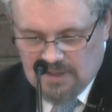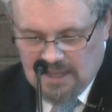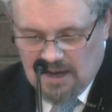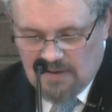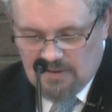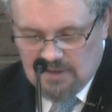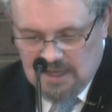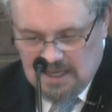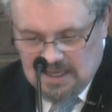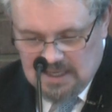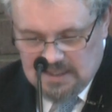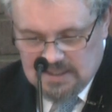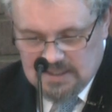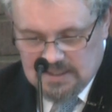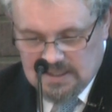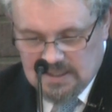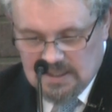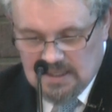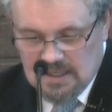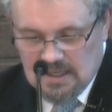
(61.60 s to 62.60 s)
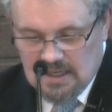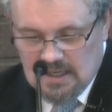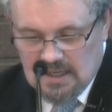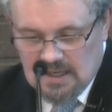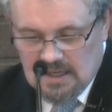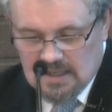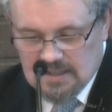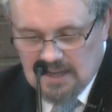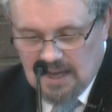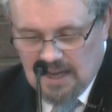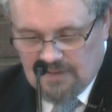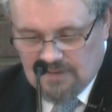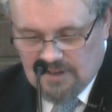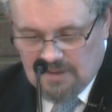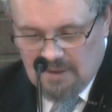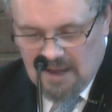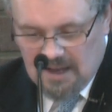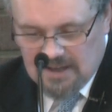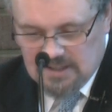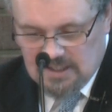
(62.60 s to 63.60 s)
without yeast, as I have
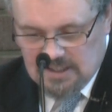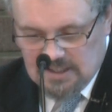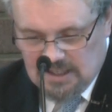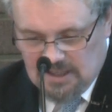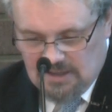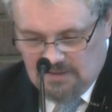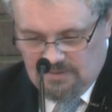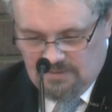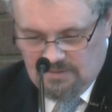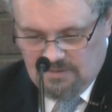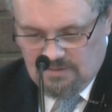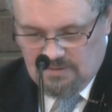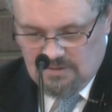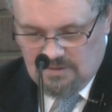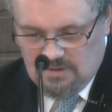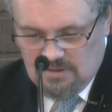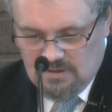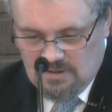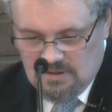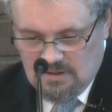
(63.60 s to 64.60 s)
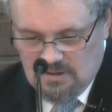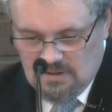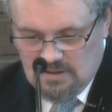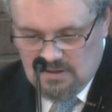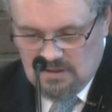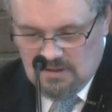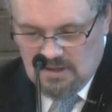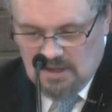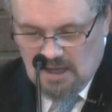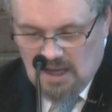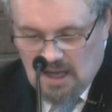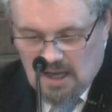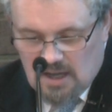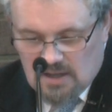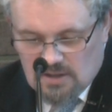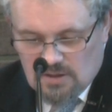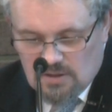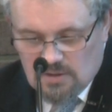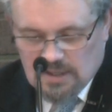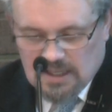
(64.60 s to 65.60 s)
commanded you.
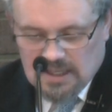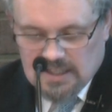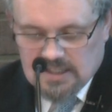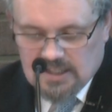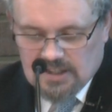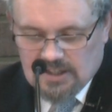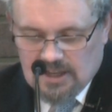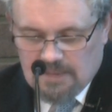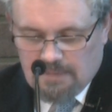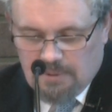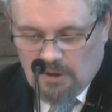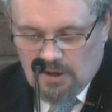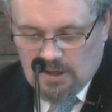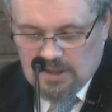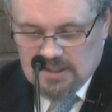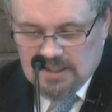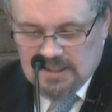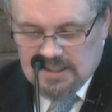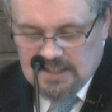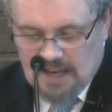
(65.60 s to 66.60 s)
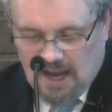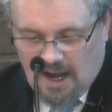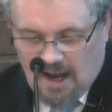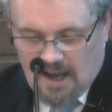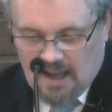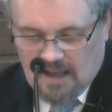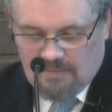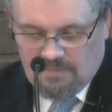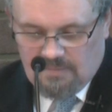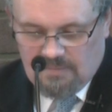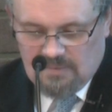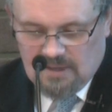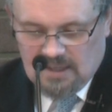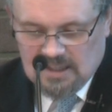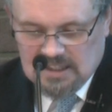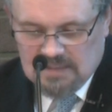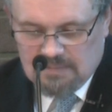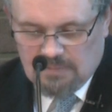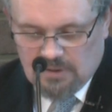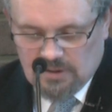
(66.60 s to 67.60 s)
Do this at the appointed time
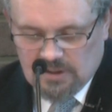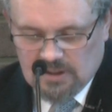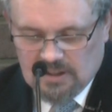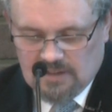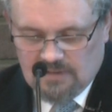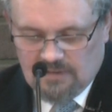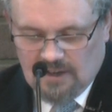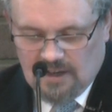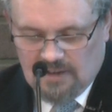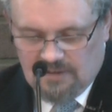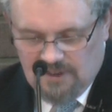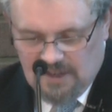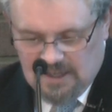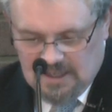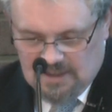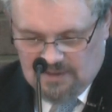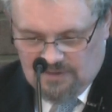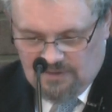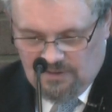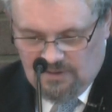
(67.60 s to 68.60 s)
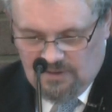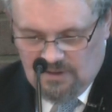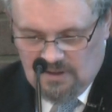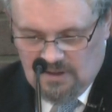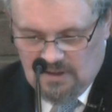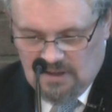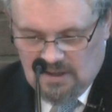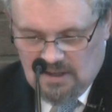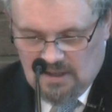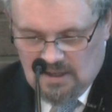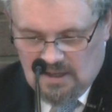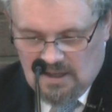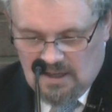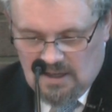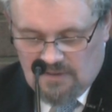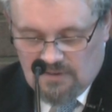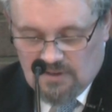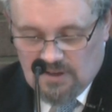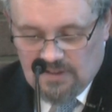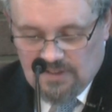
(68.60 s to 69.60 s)
in the month of Aviv,
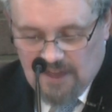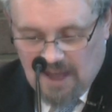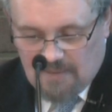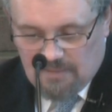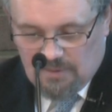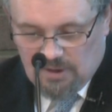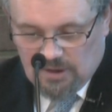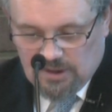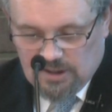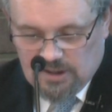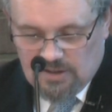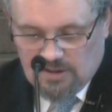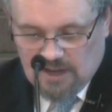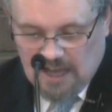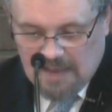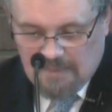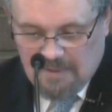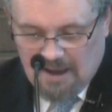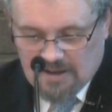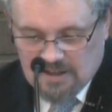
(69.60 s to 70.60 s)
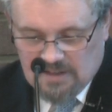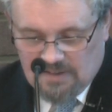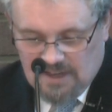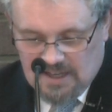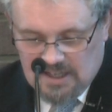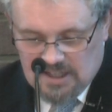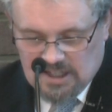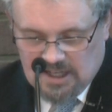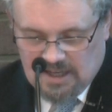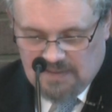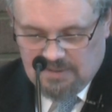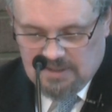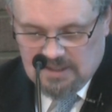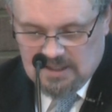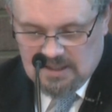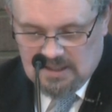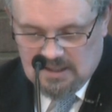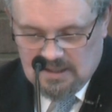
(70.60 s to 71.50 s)
for in that month you came out of Egypt.